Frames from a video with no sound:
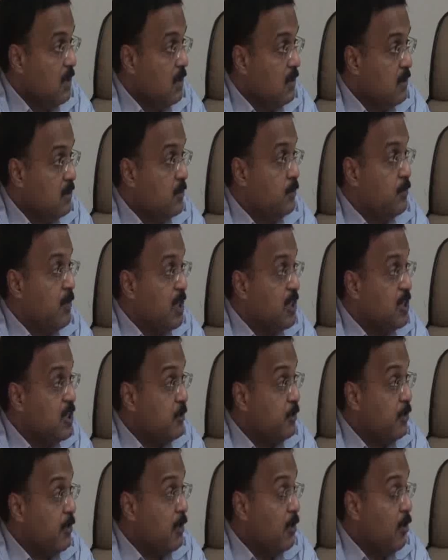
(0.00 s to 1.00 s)
the
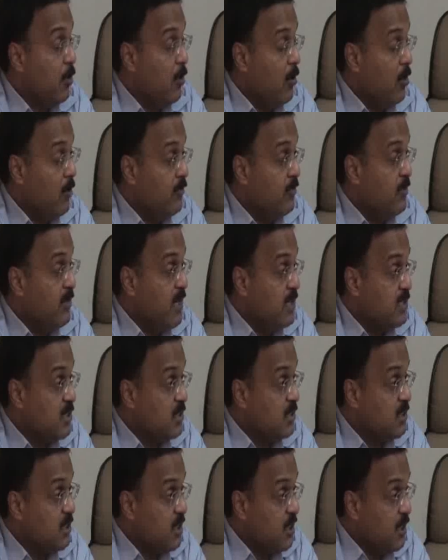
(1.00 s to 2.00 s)
principle of
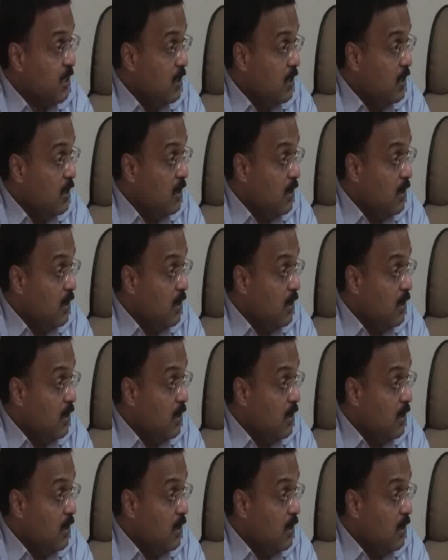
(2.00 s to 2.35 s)
necessity